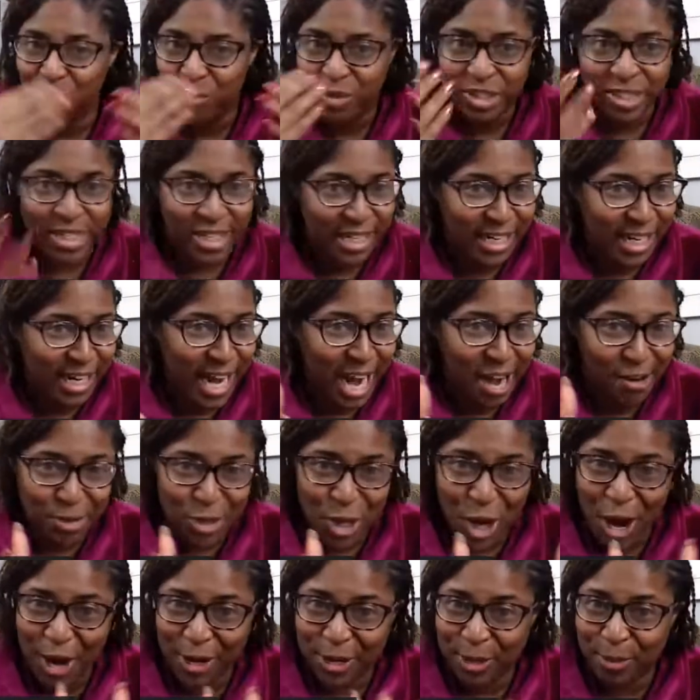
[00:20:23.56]
Sydney and I are
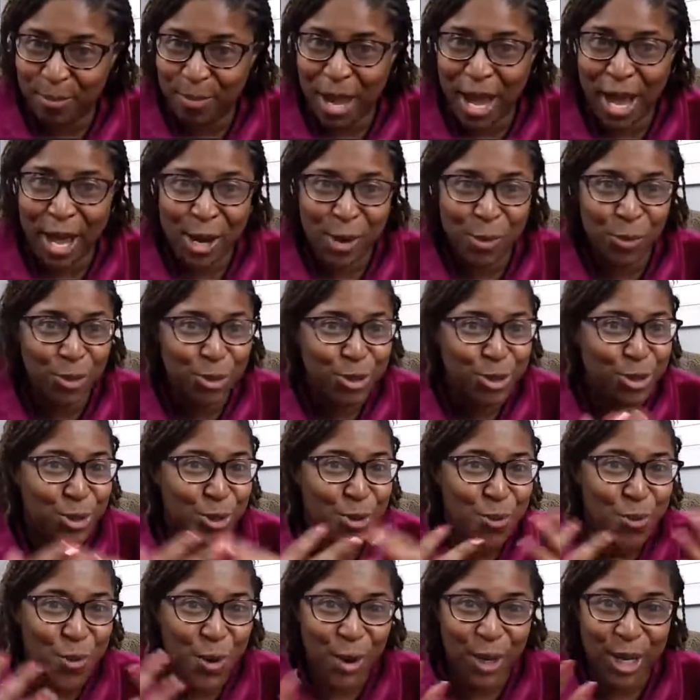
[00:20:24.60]
talking about it. We're
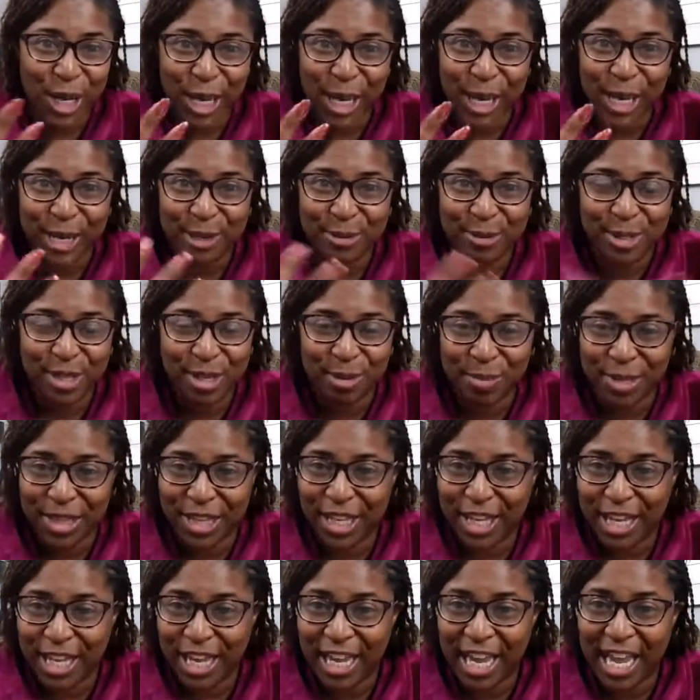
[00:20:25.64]
still working out some of
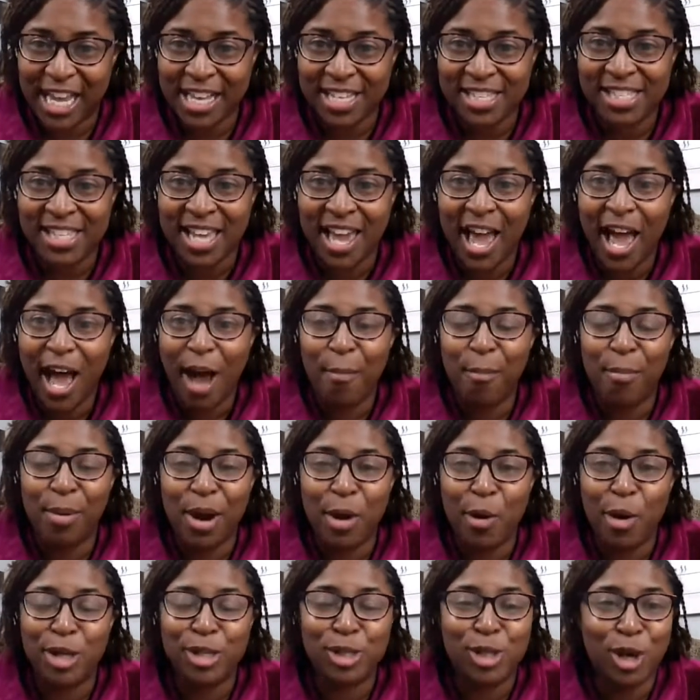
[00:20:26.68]
the kinks,
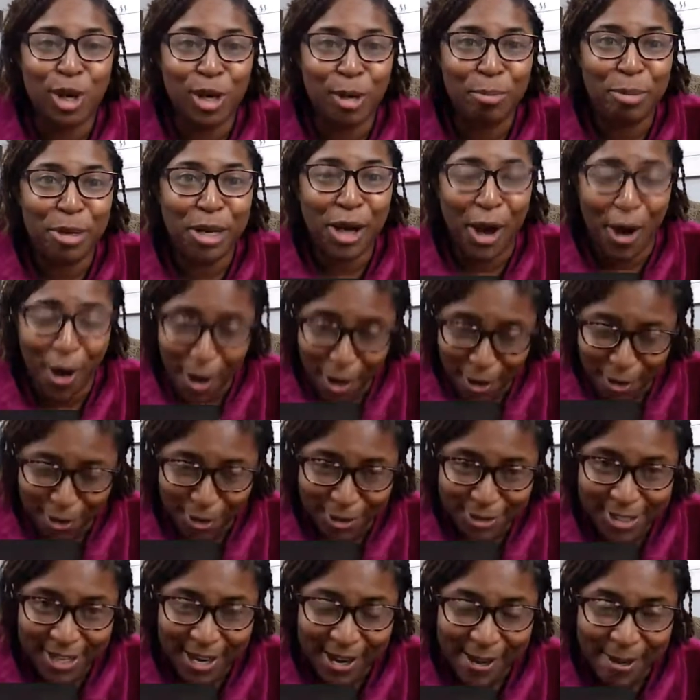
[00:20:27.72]
but it's going to be
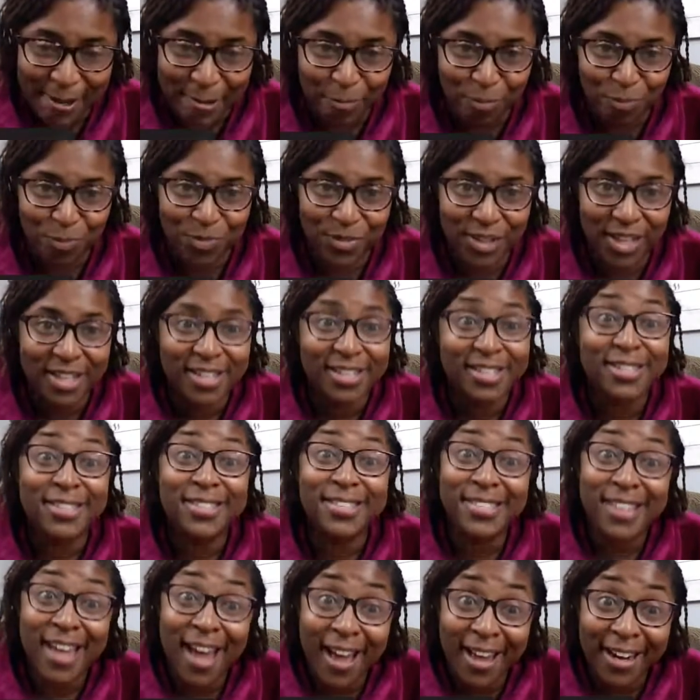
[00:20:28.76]
called
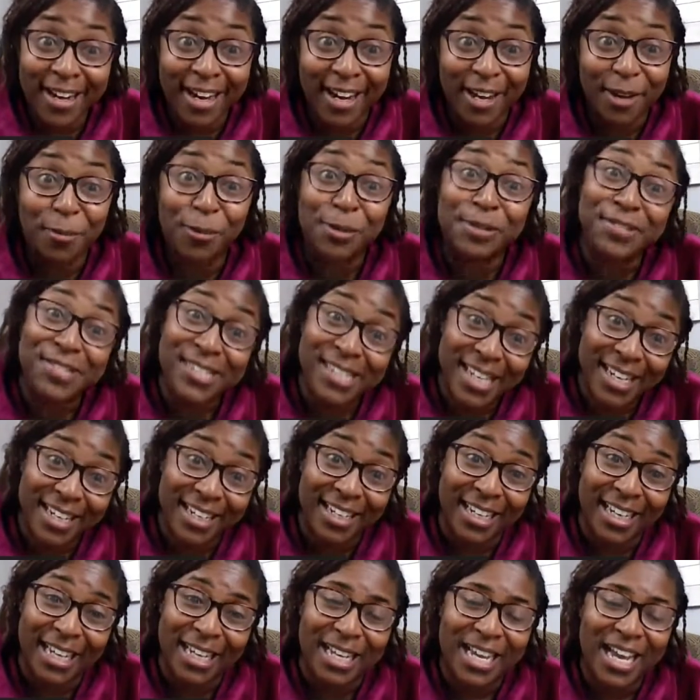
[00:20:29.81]
Sonic with
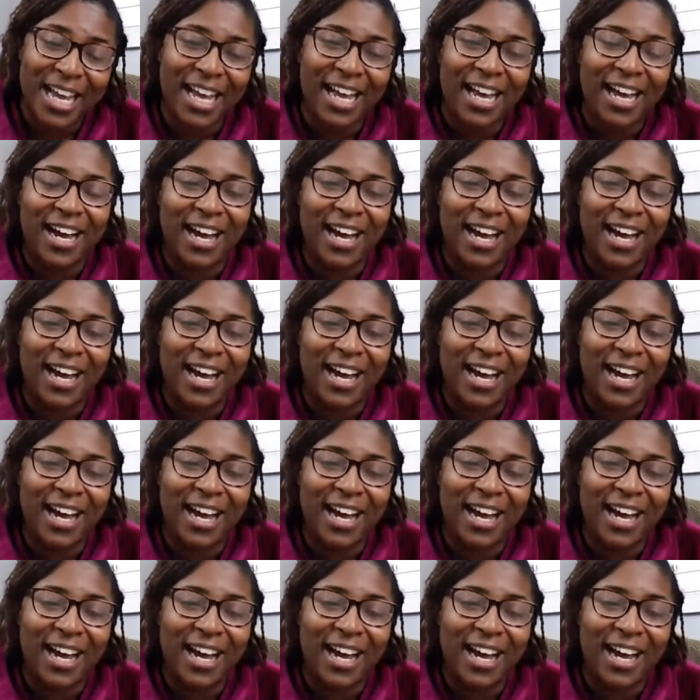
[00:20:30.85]
Sydney.